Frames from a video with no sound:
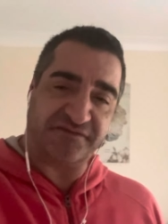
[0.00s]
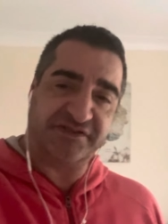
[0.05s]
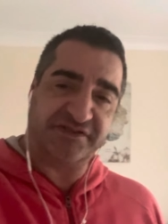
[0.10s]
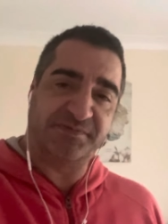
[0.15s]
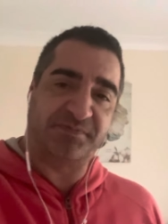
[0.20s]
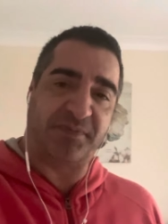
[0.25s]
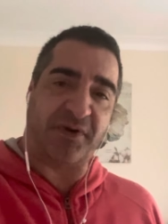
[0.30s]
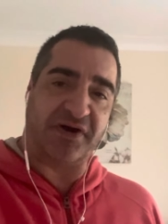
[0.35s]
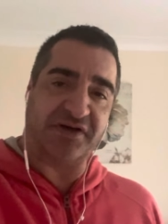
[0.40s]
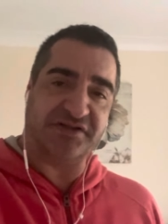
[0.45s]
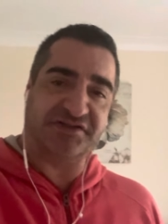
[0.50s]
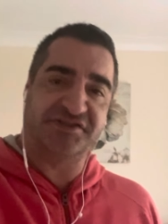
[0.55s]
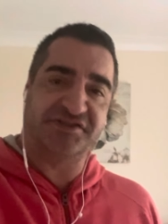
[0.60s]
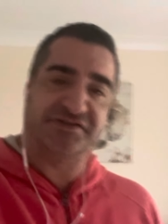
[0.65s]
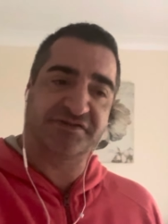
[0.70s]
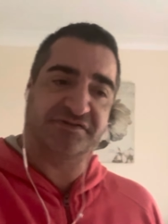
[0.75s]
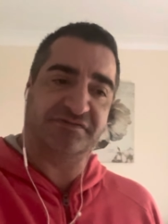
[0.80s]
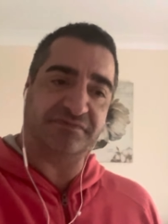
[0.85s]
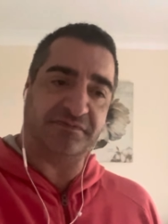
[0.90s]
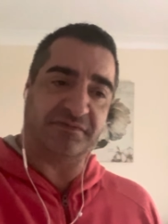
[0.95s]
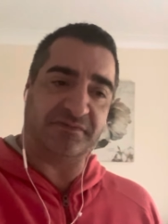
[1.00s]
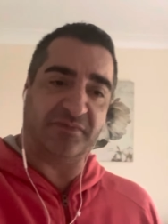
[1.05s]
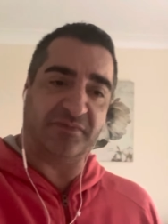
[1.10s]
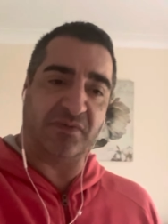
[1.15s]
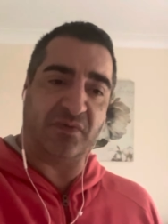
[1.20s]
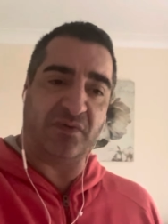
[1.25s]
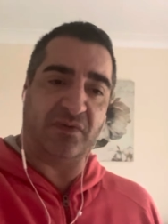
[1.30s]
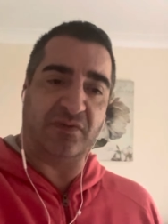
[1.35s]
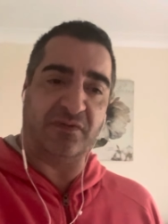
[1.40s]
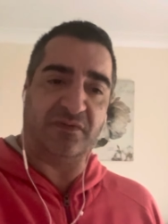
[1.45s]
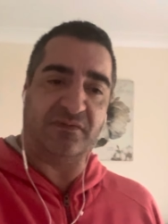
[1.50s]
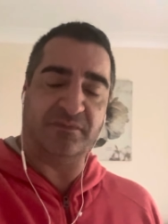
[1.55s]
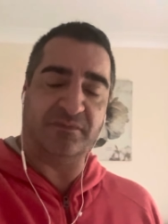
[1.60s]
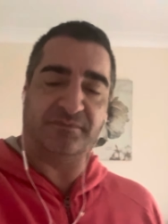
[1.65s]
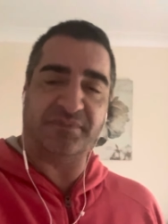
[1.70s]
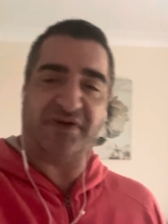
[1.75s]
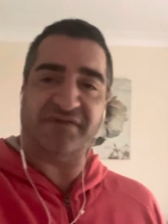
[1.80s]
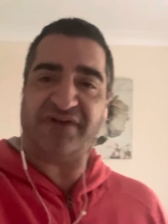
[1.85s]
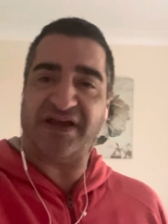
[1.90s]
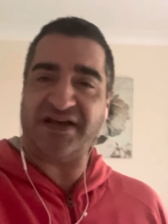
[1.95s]
spots,
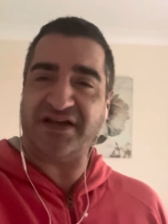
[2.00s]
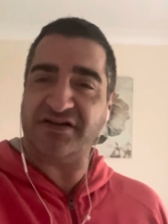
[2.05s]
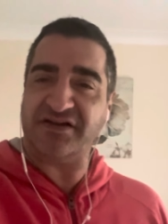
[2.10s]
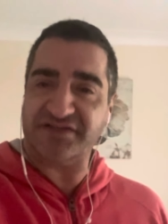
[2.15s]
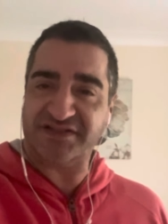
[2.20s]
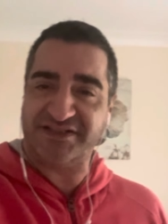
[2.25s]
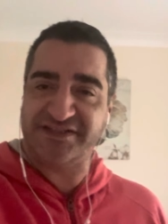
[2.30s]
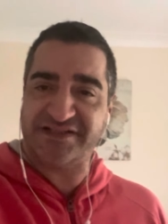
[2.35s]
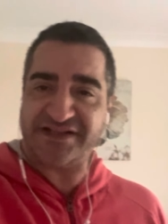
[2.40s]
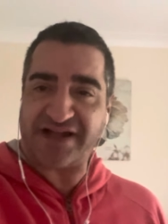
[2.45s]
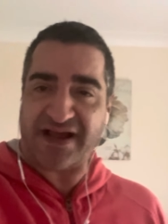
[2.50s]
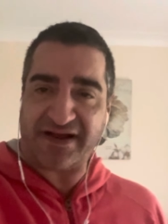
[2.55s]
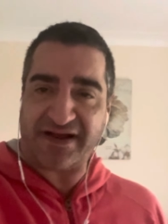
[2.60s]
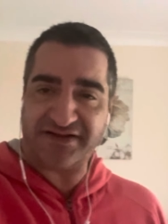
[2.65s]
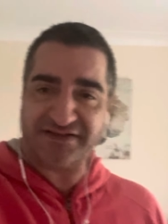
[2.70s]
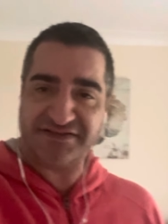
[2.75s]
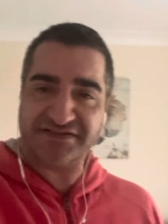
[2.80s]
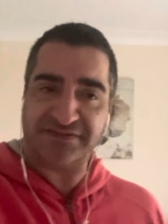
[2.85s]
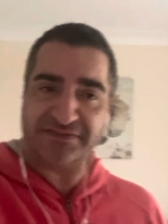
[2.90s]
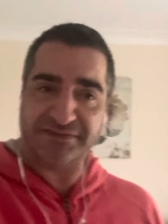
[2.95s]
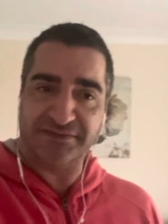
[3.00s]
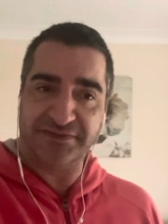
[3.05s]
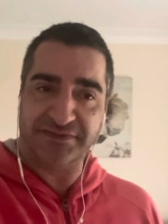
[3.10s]
but then he got sacked.